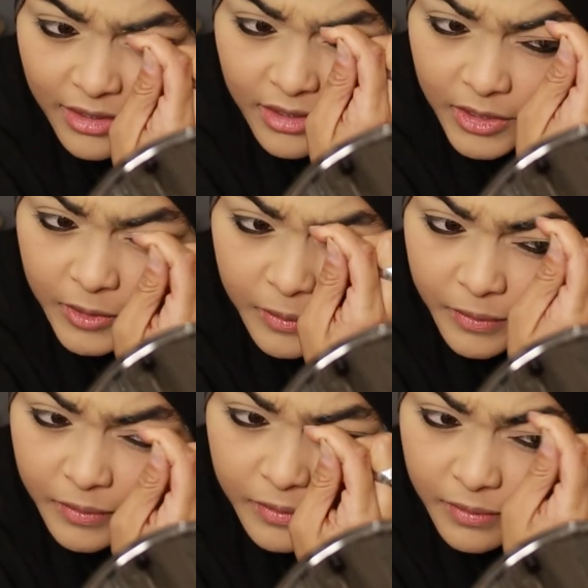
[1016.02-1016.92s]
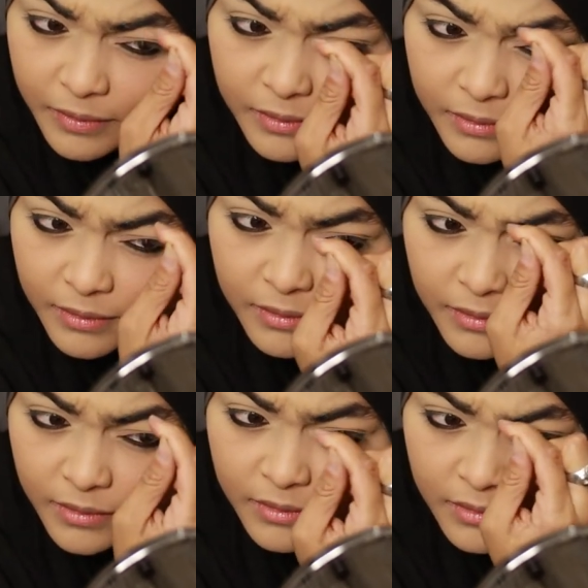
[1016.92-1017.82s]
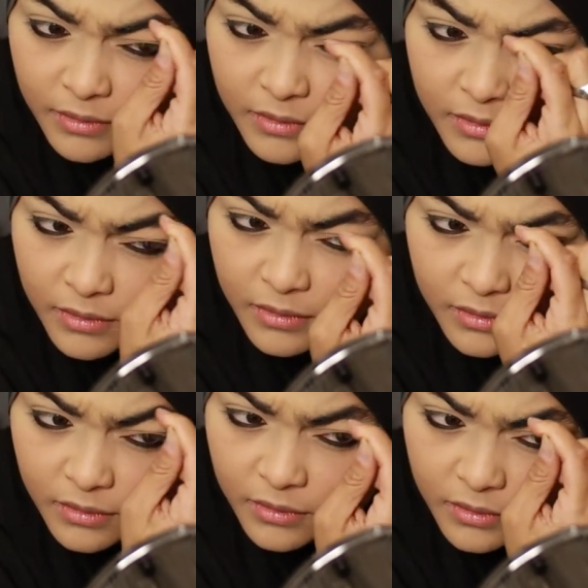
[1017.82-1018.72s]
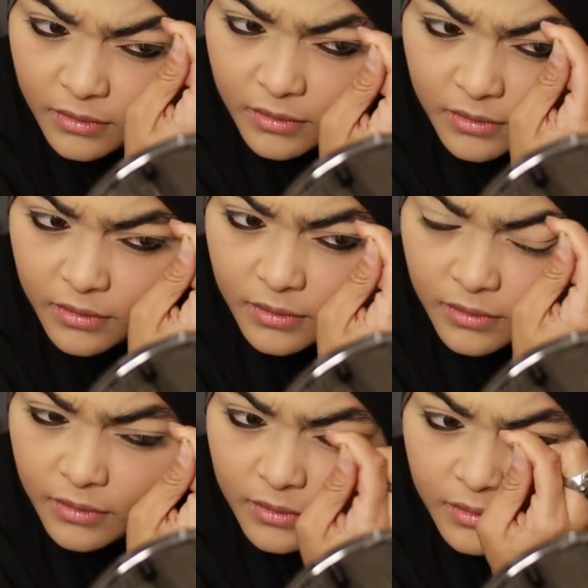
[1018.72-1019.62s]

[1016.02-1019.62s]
(no one is talking)